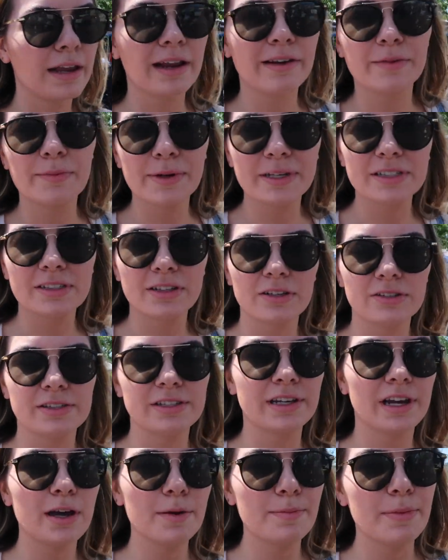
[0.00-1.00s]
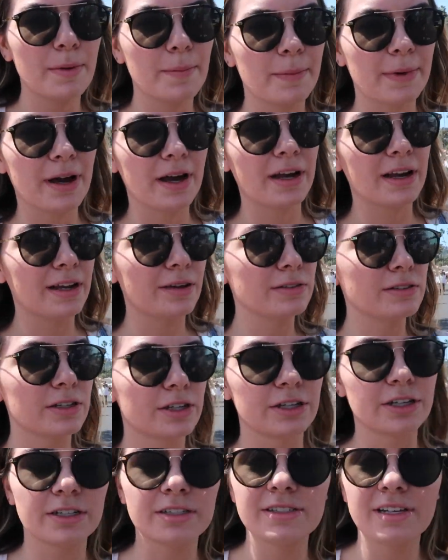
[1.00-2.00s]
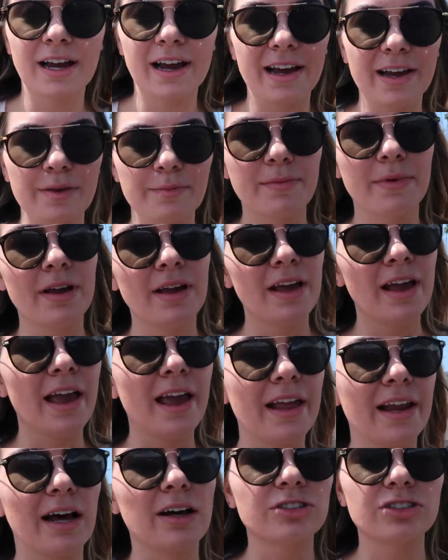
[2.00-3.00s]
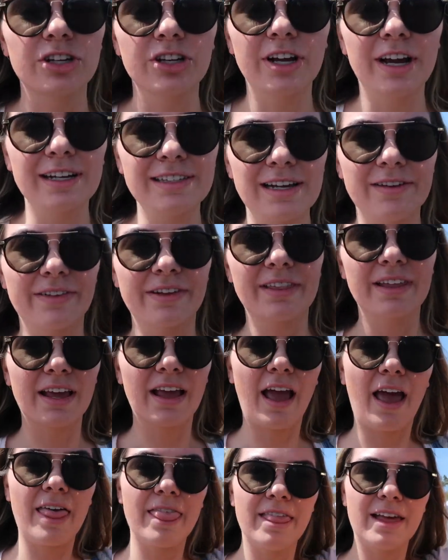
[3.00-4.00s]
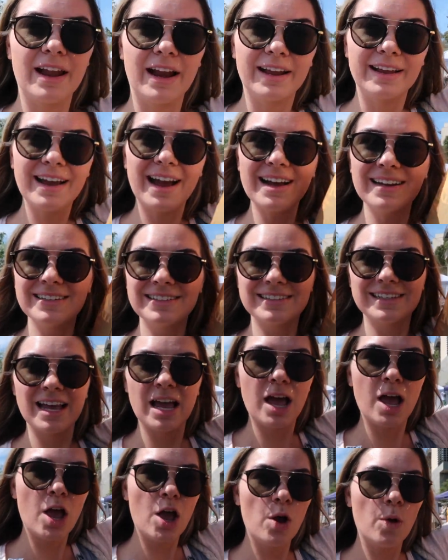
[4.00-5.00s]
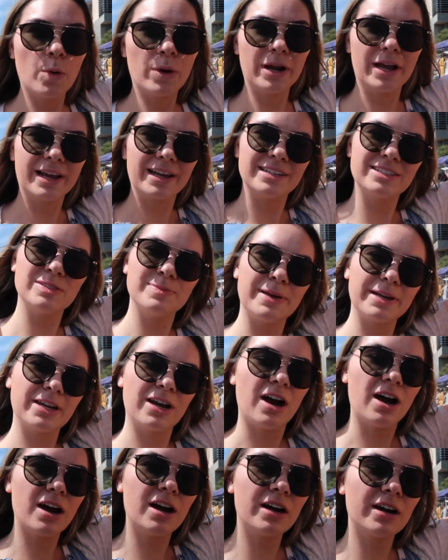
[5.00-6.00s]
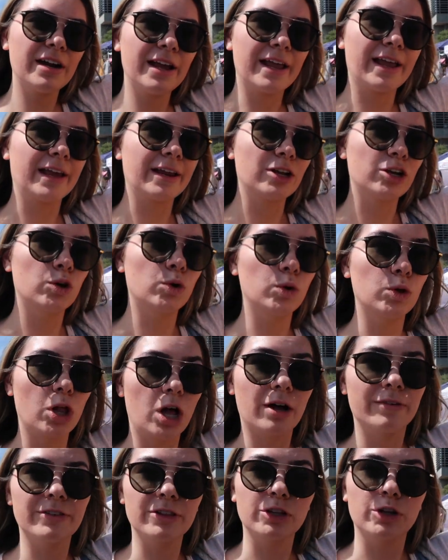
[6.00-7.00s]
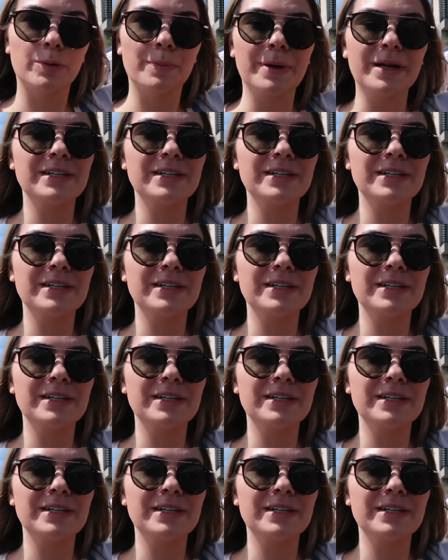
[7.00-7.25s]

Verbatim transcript: everybody's closing up, but it was a good time. And I'll show you guys everything that I got when I get to my car and cool off a little